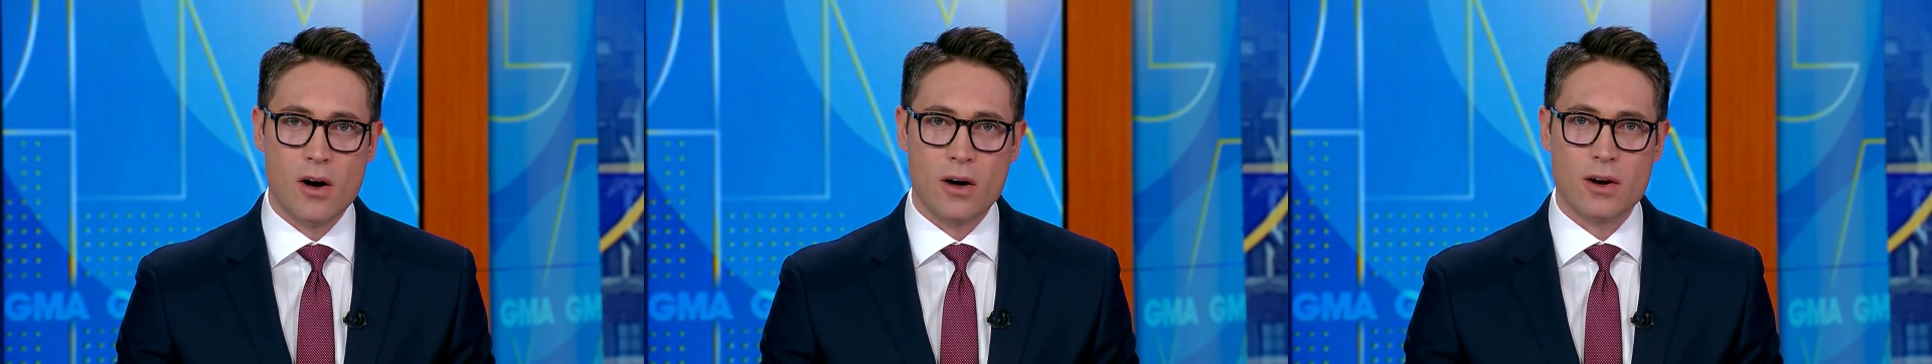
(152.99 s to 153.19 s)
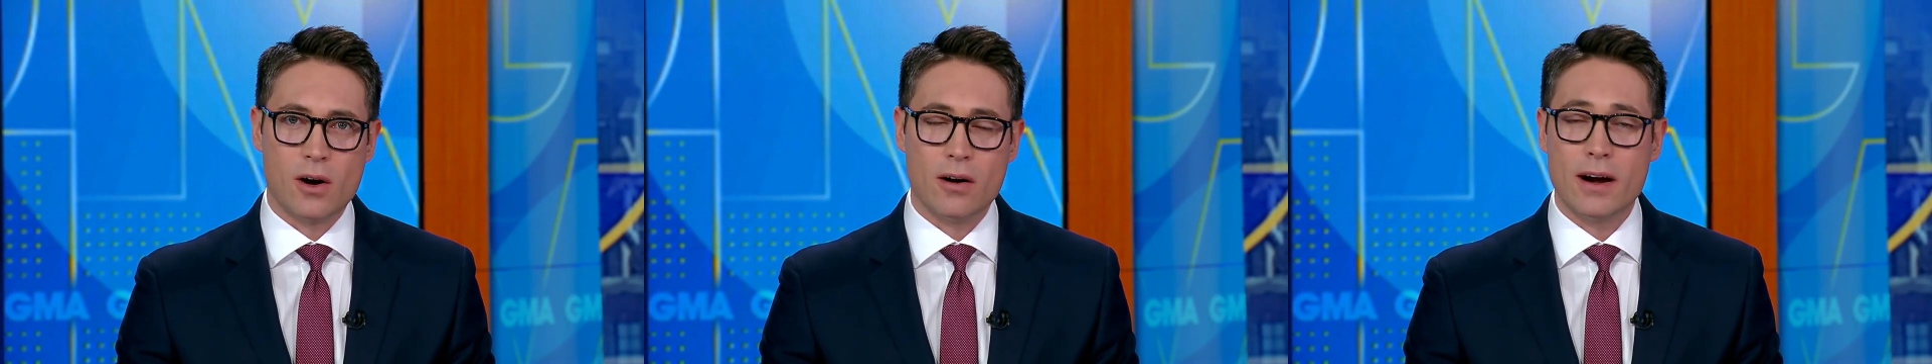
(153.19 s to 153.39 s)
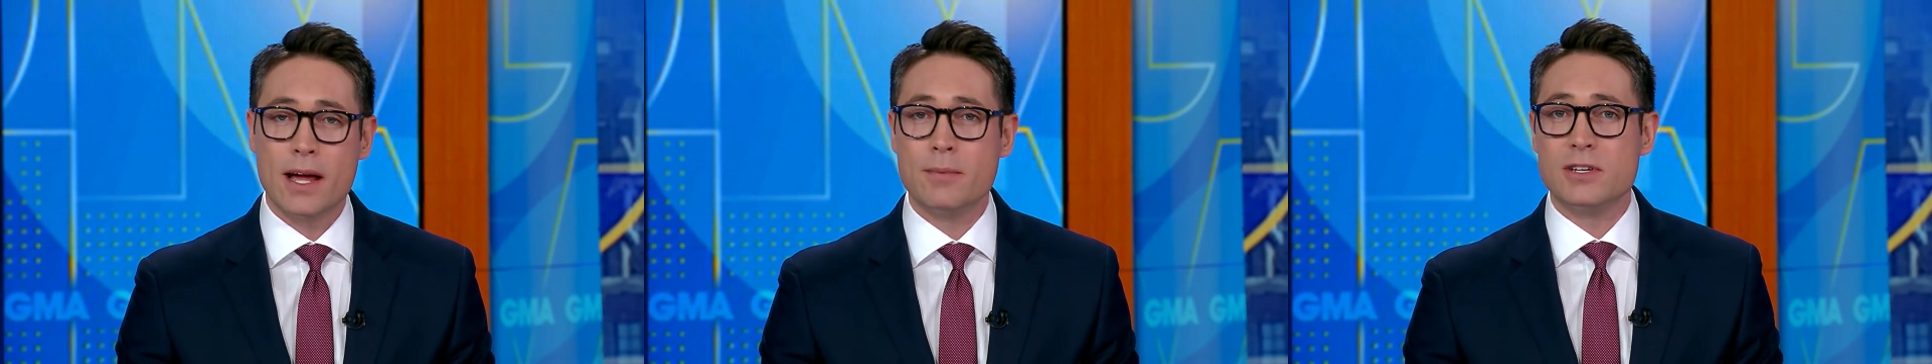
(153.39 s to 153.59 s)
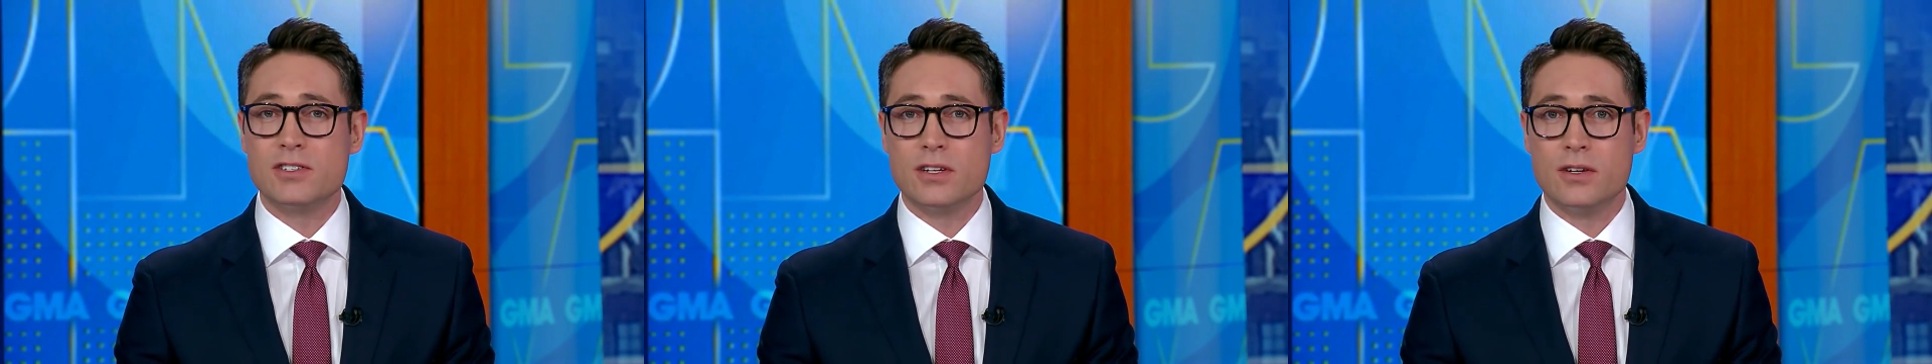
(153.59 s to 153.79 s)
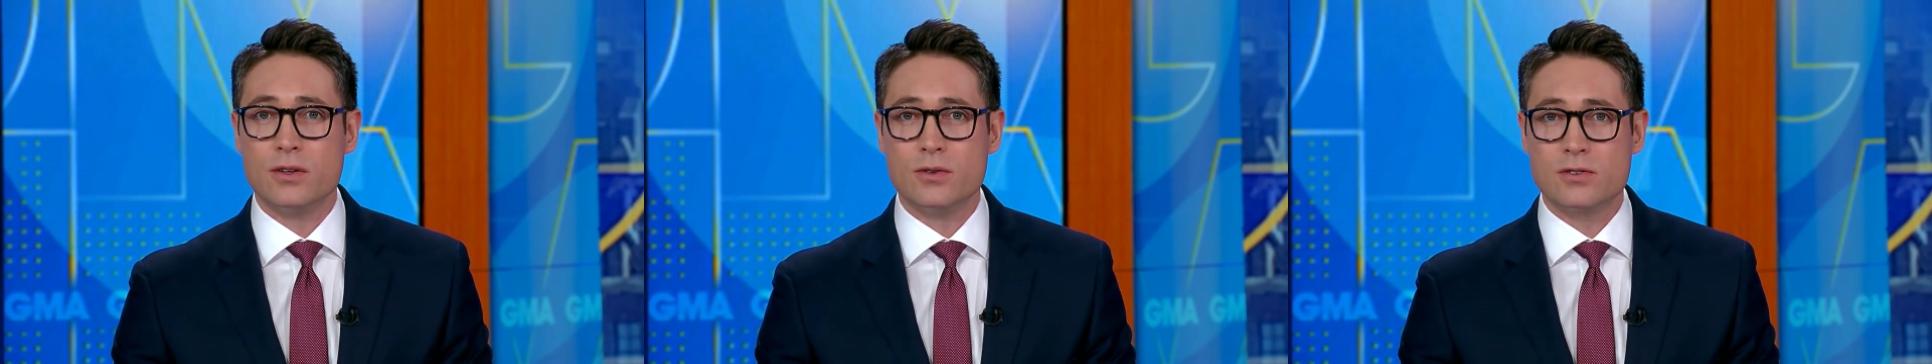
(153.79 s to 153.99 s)
on our
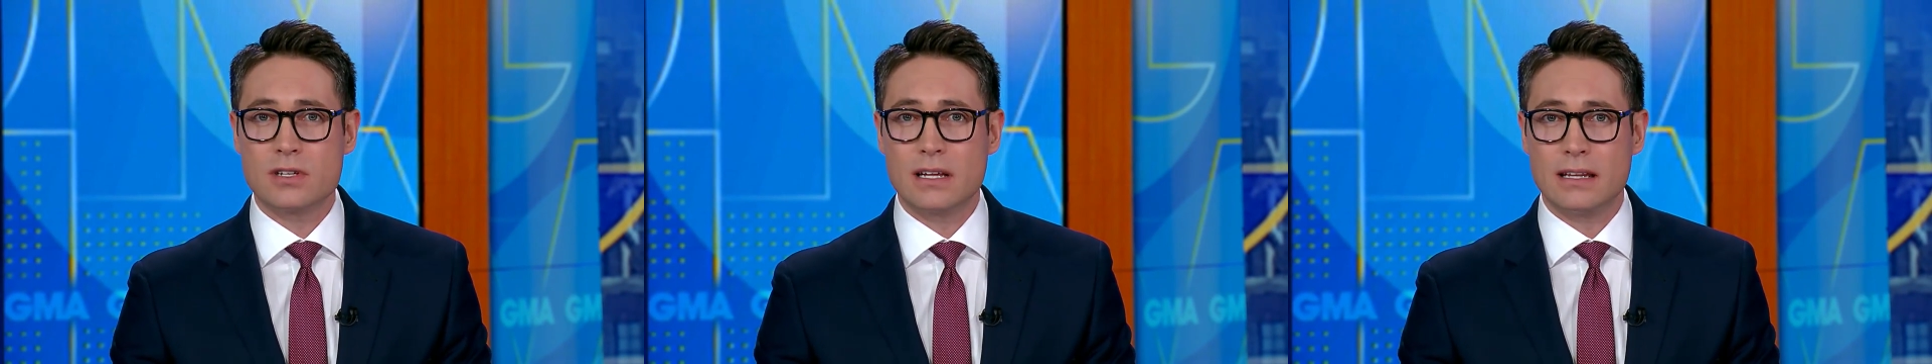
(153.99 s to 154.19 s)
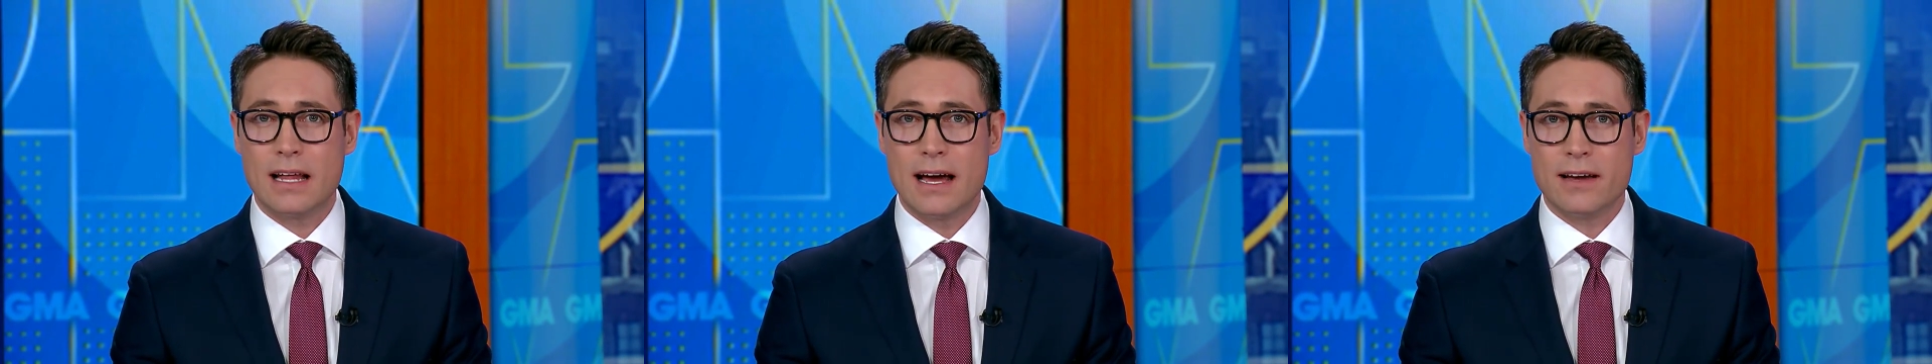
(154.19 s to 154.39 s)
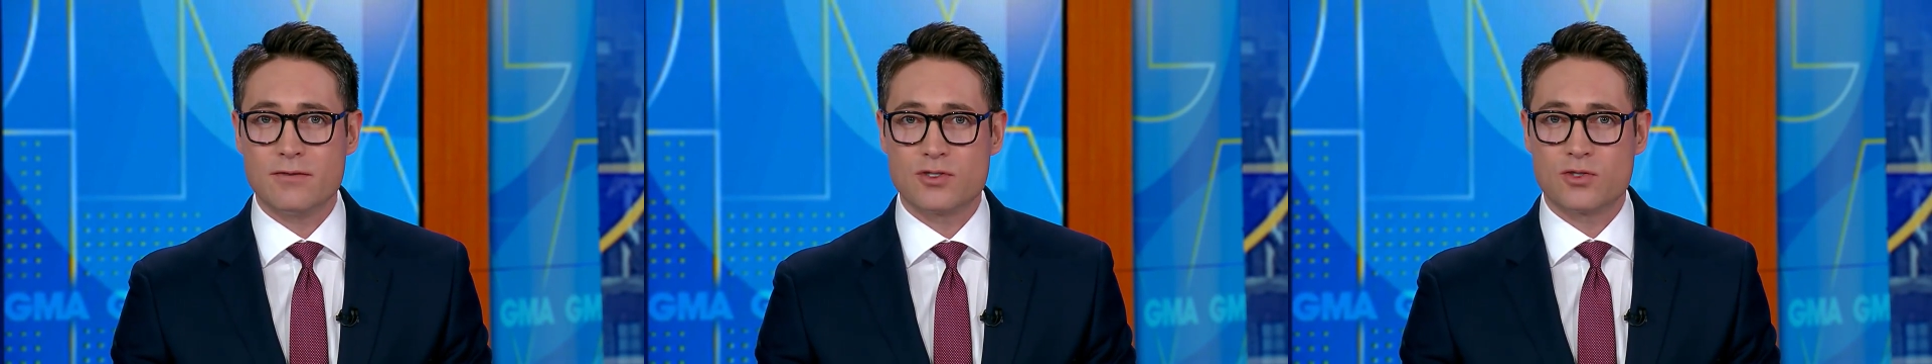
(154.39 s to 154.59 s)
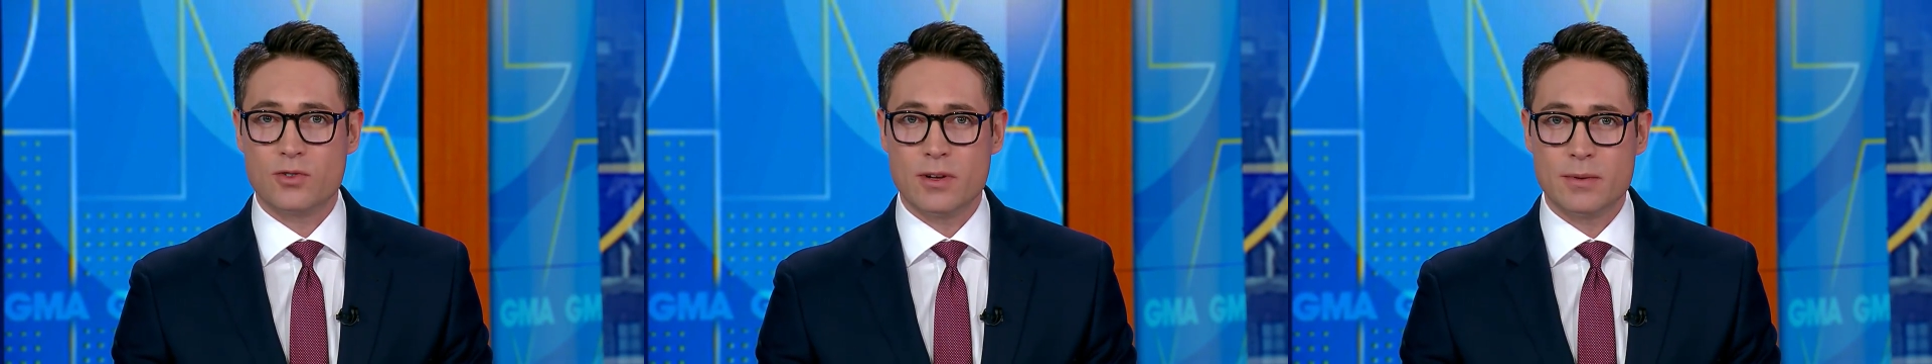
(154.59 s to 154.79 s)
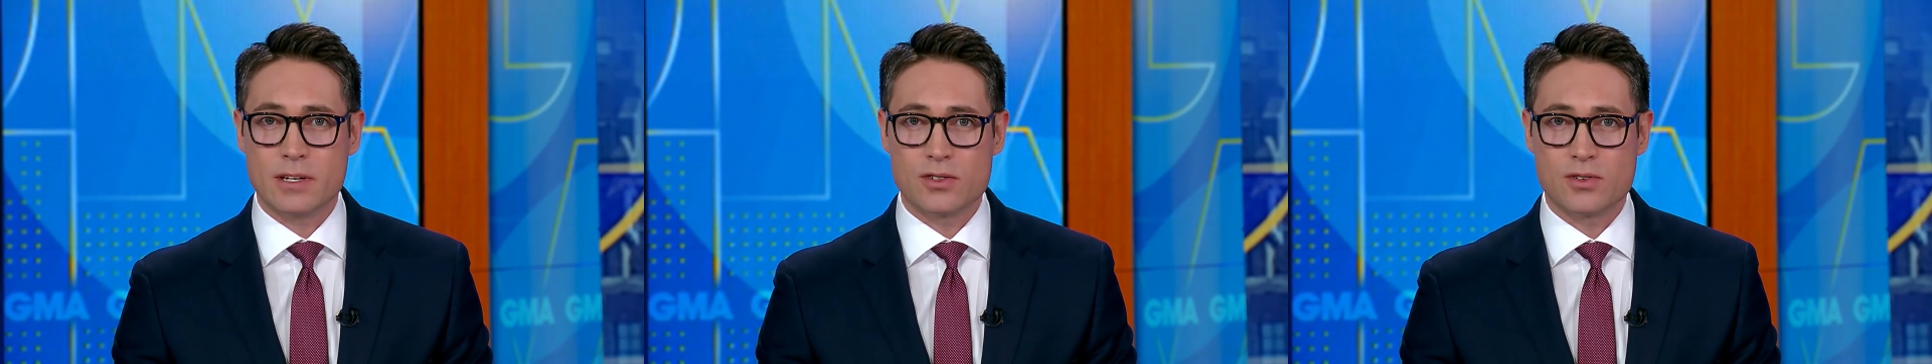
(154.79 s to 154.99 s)
ABC News live streaming